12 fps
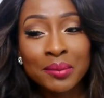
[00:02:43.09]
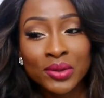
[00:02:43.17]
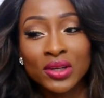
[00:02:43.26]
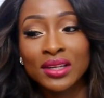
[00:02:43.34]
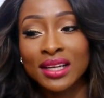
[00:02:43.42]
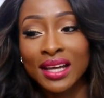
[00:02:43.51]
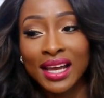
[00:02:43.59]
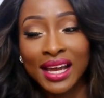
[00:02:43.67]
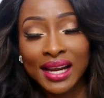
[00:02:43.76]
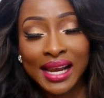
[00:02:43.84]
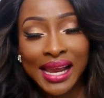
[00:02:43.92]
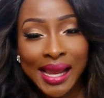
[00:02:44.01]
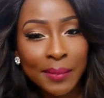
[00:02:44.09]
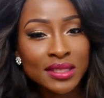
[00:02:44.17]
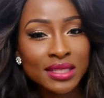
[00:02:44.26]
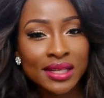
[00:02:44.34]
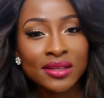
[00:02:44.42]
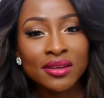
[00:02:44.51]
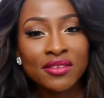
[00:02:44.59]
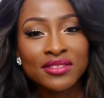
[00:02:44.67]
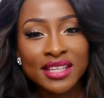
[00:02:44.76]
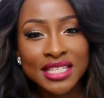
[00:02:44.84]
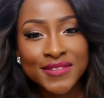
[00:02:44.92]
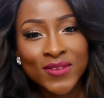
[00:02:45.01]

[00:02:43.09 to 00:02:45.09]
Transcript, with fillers: But I absolutely love this